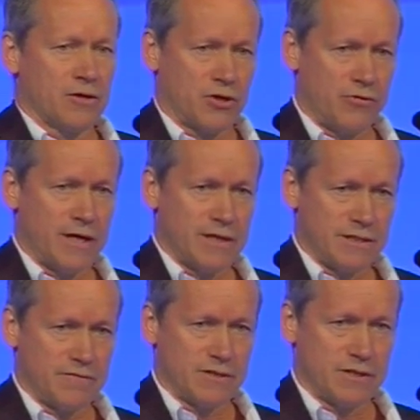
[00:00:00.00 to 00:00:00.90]

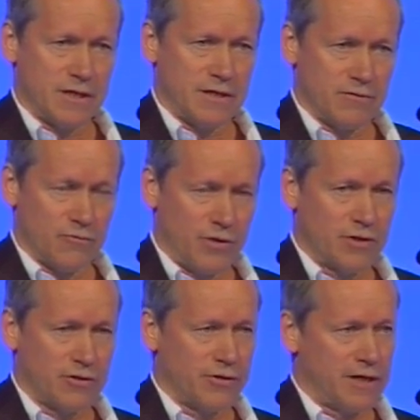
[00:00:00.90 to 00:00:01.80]
Creativity,
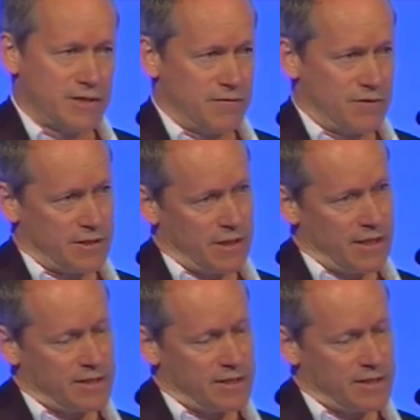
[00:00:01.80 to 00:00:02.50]
real creativity,